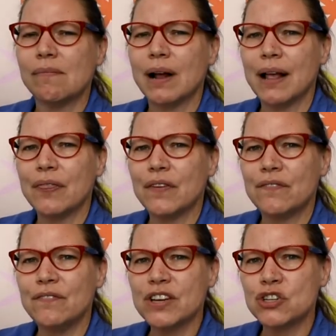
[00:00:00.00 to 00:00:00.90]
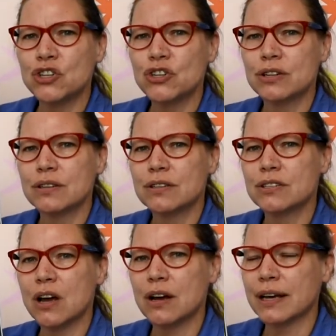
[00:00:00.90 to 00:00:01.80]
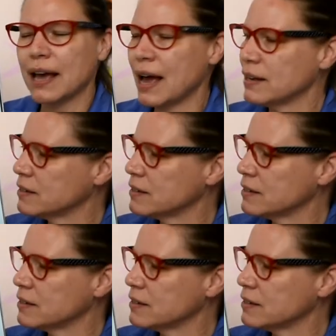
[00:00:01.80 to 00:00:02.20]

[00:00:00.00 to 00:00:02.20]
And the fish saw a cat.